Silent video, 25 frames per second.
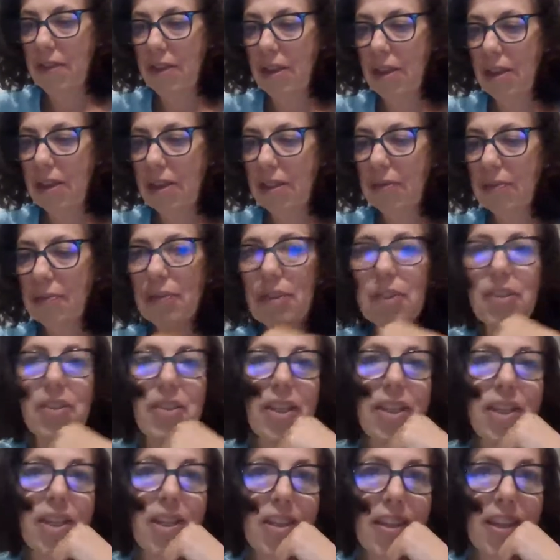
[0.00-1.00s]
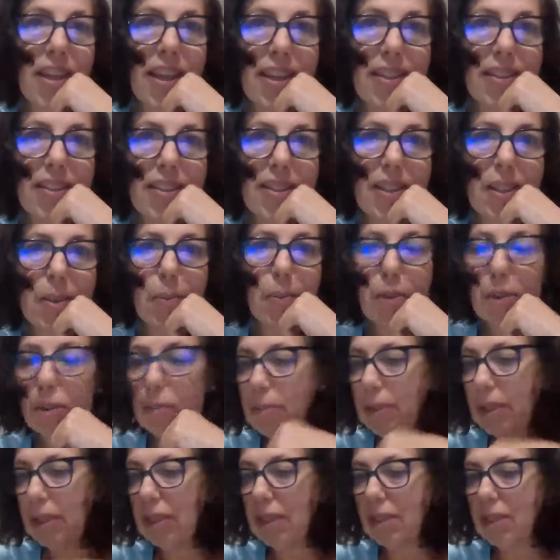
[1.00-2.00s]
Yeah. Does anything else come
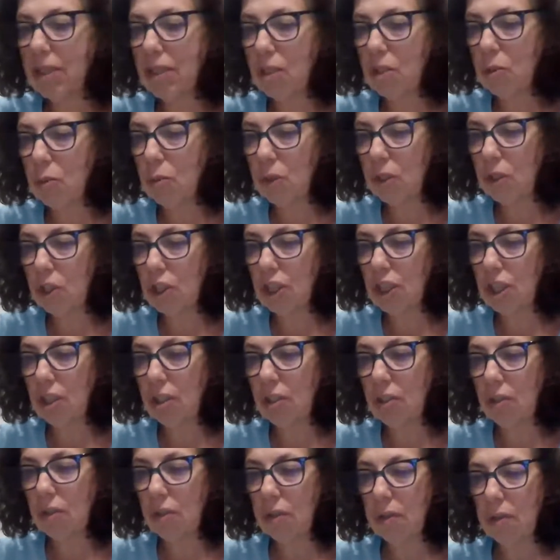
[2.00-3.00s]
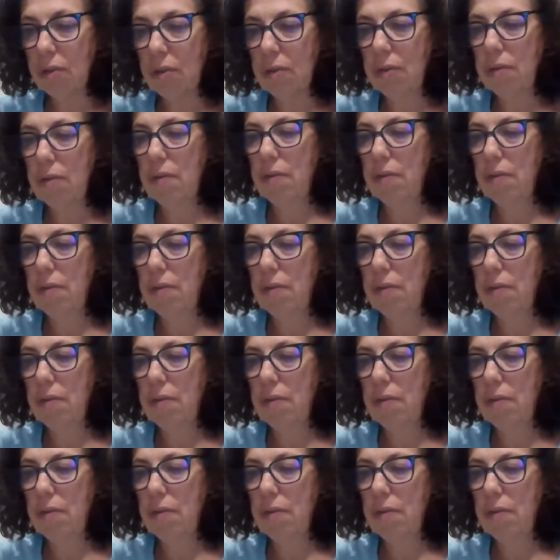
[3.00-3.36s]
to mind that you want to share?